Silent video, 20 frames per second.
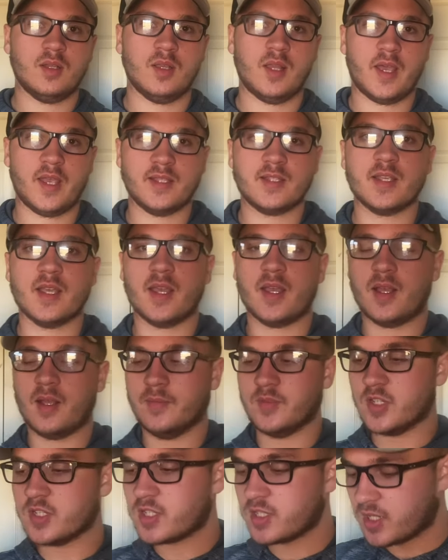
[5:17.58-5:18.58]
light, um,
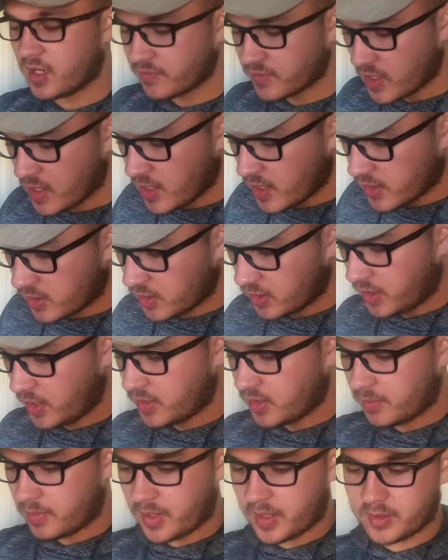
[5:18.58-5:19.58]
just enough to
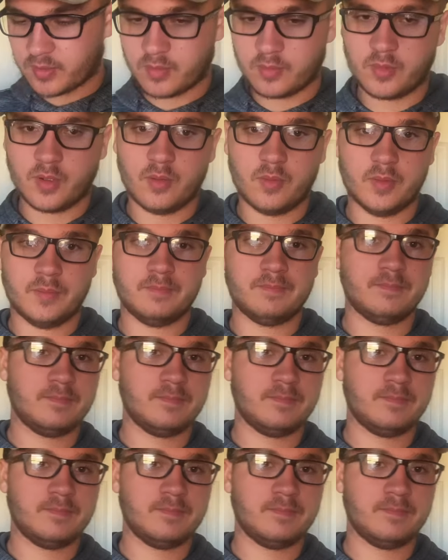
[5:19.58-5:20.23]
light the path where I'm going.